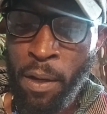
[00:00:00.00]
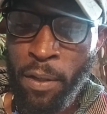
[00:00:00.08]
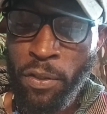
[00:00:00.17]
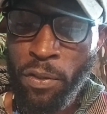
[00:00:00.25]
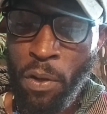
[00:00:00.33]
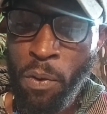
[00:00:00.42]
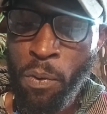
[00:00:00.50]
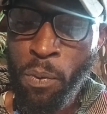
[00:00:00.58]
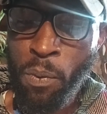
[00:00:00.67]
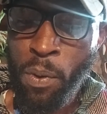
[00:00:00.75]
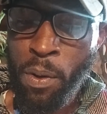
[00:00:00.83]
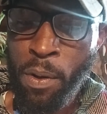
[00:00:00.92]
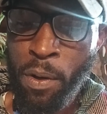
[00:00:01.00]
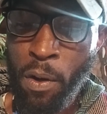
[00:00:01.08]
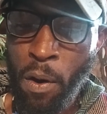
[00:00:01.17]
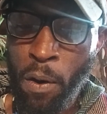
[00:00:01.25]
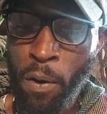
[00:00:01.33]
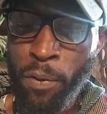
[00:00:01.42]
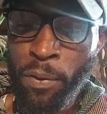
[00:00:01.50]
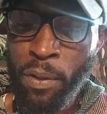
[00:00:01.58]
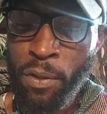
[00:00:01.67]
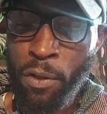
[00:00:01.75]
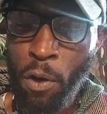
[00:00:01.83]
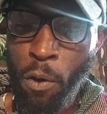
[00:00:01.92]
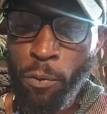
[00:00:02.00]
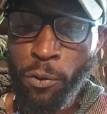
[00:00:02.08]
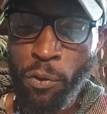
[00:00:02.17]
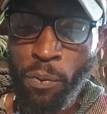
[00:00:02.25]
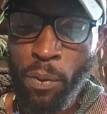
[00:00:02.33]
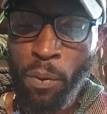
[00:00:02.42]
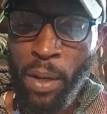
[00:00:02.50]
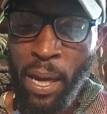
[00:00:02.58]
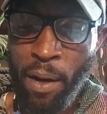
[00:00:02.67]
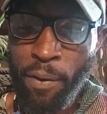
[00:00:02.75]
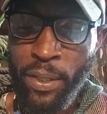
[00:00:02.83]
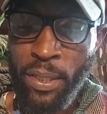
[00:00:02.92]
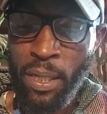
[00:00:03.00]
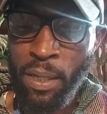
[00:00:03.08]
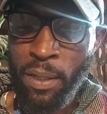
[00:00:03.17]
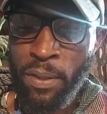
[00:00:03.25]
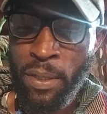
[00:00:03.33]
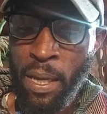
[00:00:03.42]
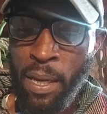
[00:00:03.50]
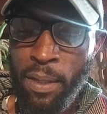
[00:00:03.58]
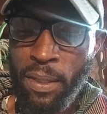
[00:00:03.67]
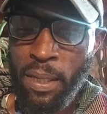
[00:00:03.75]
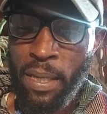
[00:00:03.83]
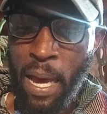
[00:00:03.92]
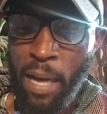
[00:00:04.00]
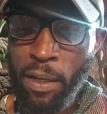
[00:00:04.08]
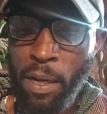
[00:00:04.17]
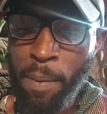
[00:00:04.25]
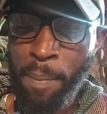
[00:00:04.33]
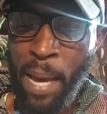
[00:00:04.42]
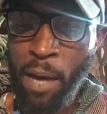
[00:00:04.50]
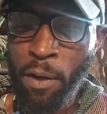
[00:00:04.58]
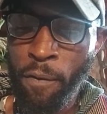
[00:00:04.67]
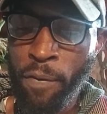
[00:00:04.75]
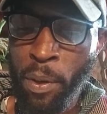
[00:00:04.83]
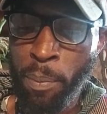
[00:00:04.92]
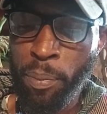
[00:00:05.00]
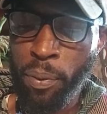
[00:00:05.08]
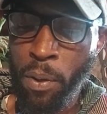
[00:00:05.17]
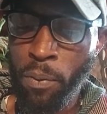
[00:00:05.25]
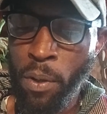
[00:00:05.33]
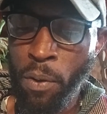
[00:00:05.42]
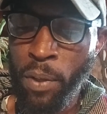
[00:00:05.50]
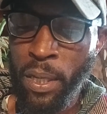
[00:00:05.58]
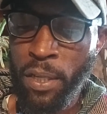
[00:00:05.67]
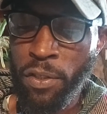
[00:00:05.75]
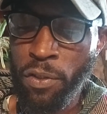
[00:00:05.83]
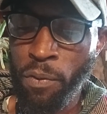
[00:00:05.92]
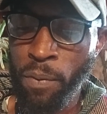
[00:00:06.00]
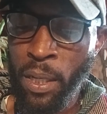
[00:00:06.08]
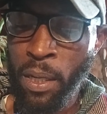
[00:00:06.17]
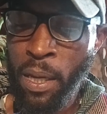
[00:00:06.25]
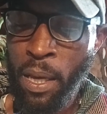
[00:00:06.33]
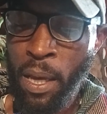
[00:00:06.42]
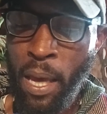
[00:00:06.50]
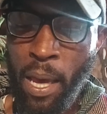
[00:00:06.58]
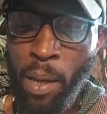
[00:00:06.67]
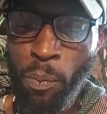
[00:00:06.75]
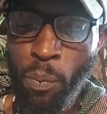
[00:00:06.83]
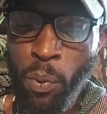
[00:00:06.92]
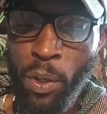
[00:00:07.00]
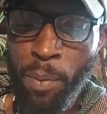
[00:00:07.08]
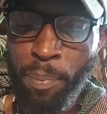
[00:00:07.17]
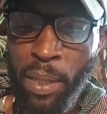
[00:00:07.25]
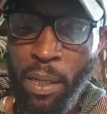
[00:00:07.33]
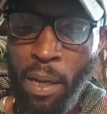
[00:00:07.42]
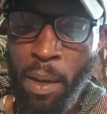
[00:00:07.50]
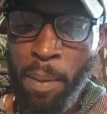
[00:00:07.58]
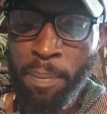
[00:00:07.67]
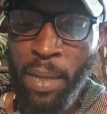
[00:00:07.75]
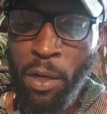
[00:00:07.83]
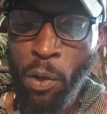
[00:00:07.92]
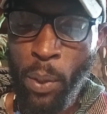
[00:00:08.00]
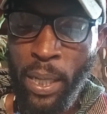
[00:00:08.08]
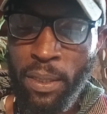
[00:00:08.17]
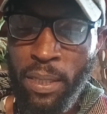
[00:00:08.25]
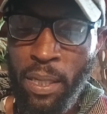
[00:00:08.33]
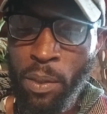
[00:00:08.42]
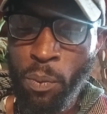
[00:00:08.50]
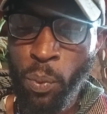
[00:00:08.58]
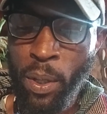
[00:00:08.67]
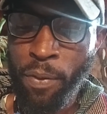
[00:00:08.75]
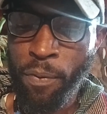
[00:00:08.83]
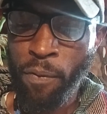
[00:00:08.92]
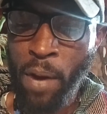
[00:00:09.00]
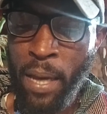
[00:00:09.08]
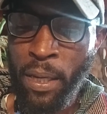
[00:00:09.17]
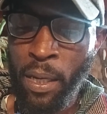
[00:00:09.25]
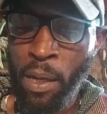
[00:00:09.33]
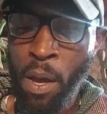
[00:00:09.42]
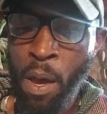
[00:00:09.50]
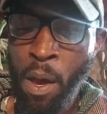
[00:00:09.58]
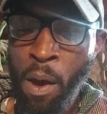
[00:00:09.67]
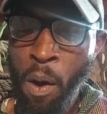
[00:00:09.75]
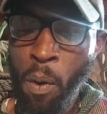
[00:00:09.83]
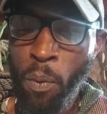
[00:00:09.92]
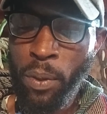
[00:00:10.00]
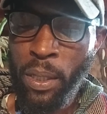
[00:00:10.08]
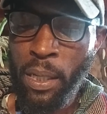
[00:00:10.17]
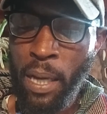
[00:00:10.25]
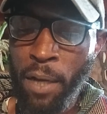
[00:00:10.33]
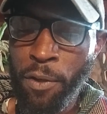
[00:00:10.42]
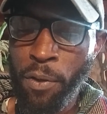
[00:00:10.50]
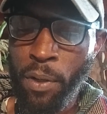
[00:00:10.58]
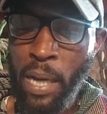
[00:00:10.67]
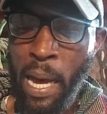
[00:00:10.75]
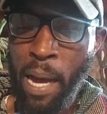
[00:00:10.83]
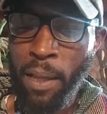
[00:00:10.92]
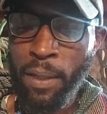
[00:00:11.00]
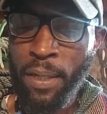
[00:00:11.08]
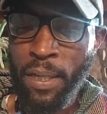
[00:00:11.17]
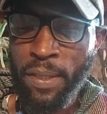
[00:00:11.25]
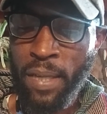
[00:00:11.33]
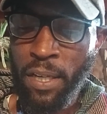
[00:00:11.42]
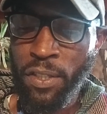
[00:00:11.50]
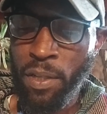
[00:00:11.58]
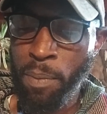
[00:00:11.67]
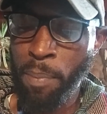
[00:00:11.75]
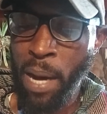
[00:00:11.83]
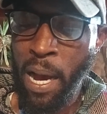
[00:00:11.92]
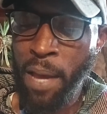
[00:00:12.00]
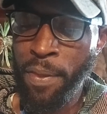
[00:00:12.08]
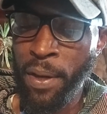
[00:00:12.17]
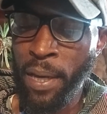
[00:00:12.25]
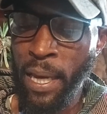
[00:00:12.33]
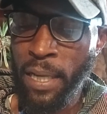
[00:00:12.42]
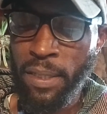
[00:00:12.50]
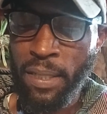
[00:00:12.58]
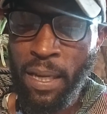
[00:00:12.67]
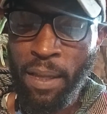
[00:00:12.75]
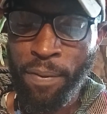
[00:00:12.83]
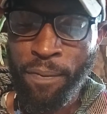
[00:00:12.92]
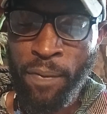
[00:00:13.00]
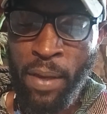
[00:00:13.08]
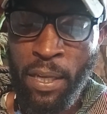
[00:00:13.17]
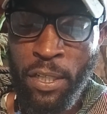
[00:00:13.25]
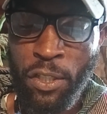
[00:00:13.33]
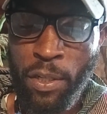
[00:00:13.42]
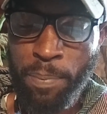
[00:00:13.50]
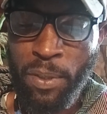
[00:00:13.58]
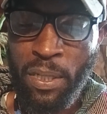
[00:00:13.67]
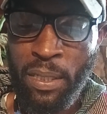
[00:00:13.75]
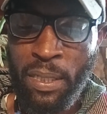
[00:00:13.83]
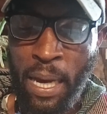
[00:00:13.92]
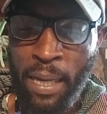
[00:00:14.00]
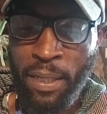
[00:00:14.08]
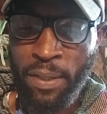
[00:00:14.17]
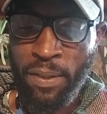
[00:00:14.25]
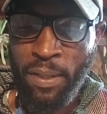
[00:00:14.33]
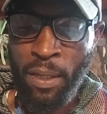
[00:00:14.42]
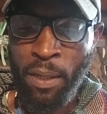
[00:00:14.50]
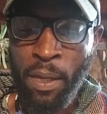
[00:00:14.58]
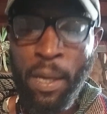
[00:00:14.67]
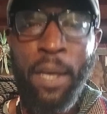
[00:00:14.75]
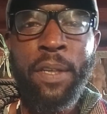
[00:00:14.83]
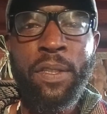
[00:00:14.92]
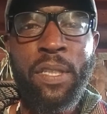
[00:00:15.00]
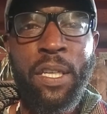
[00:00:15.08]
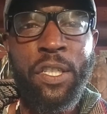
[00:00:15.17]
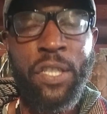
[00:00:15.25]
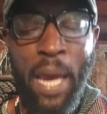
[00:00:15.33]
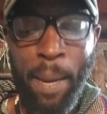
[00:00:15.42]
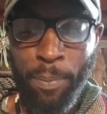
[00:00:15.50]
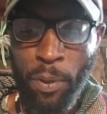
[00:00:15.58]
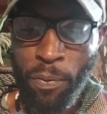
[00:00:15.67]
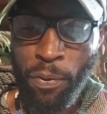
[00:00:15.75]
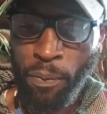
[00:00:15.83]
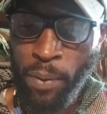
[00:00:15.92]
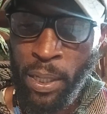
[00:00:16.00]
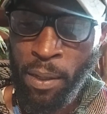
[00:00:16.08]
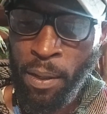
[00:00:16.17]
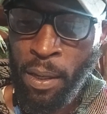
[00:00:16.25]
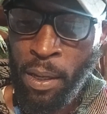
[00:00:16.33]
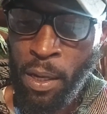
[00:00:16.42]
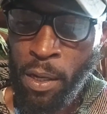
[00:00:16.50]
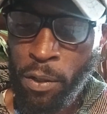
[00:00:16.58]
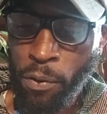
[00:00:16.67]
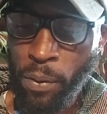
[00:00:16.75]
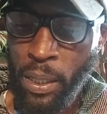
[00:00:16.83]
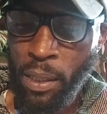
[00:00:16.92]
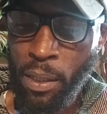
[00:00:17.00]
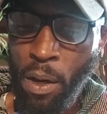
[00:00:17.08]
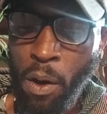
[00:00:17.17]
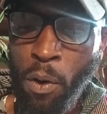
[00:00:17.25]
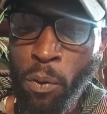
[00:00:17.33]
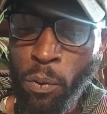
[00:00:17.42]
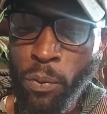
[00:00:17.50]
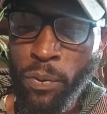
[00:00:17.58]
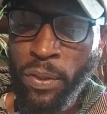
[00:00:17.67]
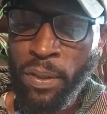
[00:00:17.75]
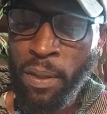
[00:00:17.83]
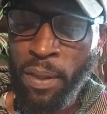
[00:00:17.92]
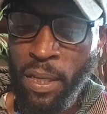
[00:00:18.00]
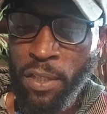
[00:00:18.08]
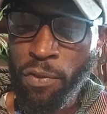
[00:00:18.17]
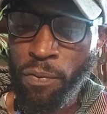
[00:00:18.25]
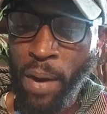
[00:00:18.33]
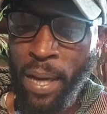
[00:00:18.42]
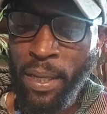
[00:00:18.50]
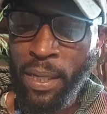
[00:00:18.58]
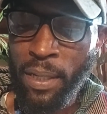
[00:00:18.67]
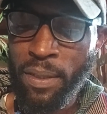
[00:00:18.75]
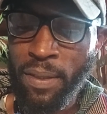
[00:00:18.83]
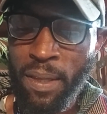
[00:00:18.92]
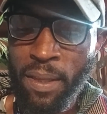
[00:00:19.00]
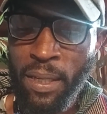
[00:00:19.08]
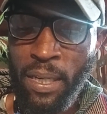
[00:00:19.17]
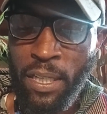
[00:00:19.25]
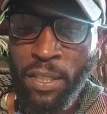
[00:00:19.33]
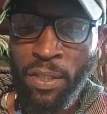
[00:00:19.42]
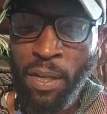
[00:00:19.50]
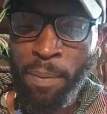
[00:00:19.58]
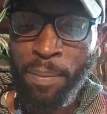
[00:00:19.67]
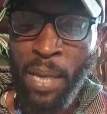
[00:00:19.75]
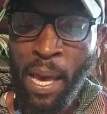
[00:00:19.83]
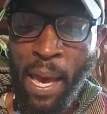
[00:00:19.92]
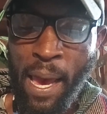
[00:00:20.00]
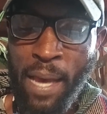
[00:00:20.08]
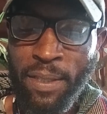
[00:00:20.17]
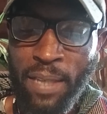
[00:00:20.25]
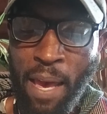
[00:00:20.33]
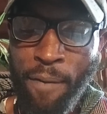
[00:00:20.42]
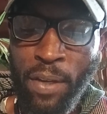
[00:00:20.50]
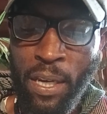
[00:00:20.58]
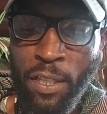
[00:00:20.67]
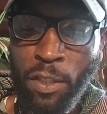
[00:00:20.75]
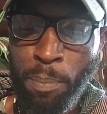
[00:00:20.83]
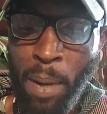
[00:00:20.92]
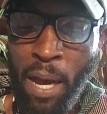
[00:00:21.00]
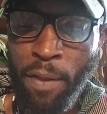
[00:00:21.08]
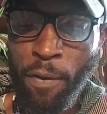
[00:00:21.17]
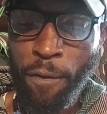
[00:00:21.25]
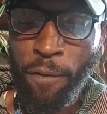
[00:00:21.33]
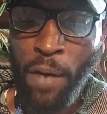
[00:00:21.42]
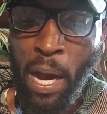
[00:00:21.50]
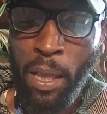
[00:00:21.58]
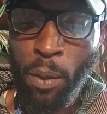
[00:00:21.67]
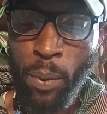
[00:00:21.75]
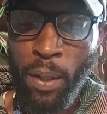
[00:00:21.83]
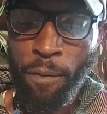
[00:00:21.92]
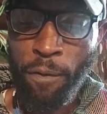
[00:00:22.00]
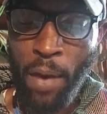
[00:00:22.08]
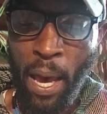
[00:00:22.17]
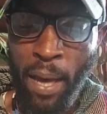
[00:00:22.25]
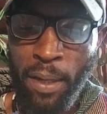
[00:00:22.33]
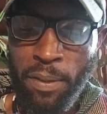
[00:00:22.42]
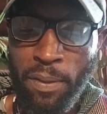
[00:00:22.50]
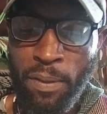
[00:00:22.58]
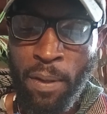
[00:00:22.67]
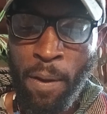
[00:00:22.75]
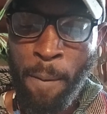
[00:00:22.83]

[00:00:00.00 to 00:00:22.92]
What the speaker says: so called cultural heritage, did not come out of the proto history and would become acquainted with writing only under colonization by the 18th Egyptian dynasty. See chapter 3. Crete owes this writing to the Egypt, as evidenced by the following facts.